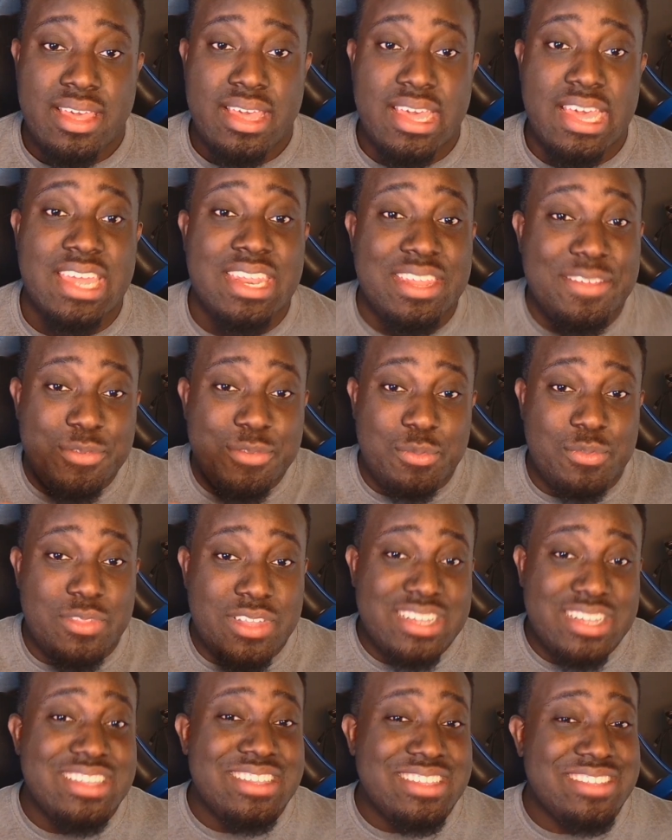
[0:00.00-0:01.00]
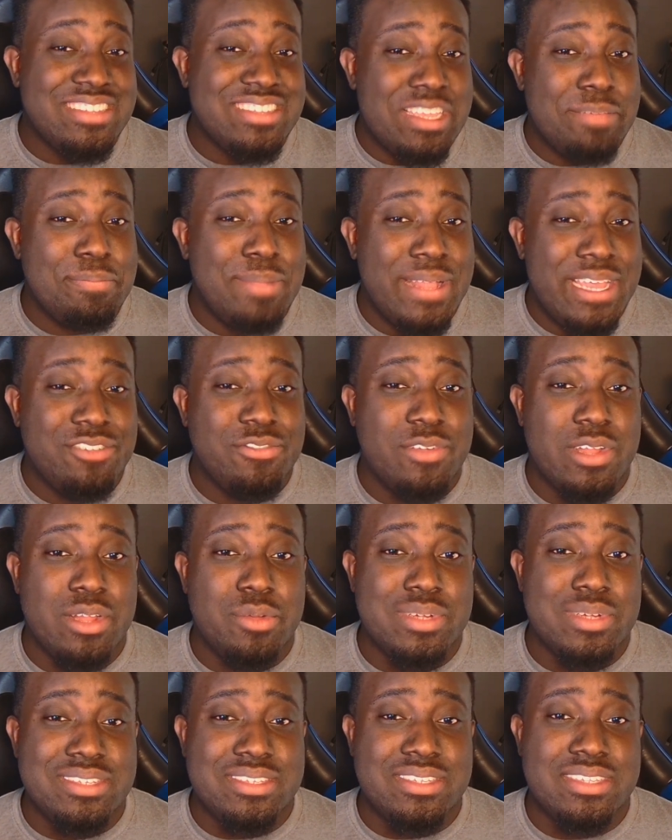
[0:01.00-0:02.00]
And if you've looked at the Steam page very
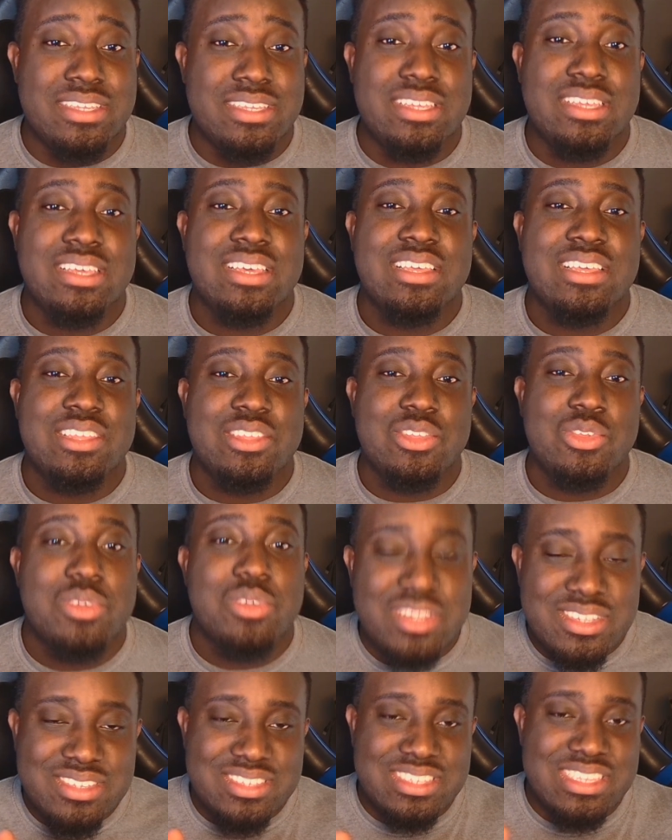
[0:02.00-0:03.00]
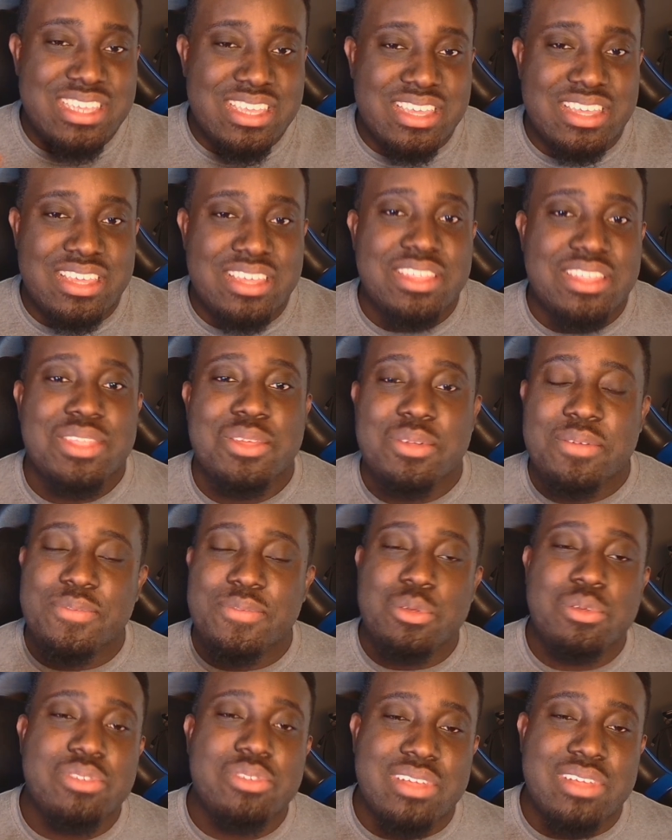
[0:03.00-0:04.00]
recently, you can see the
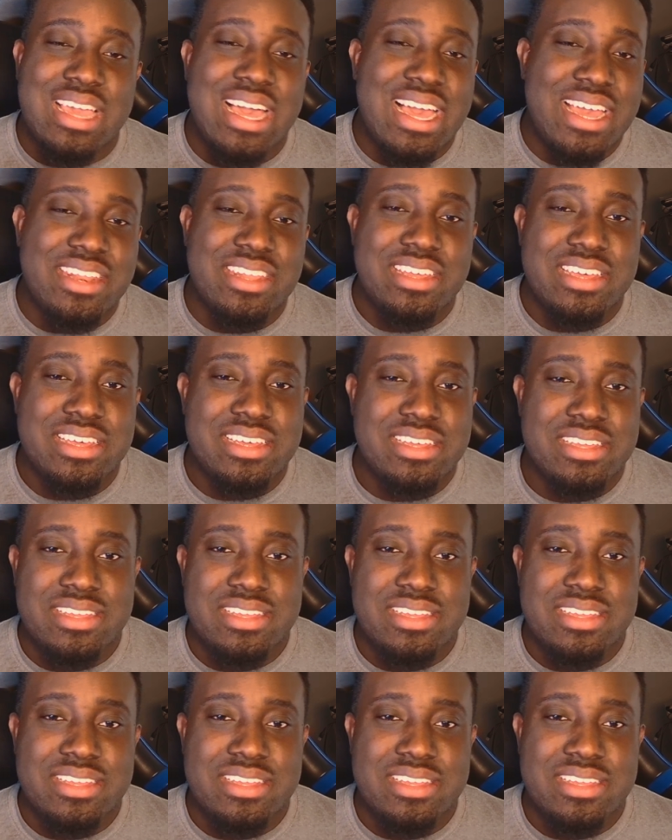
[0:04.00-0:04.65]
reviews are kinda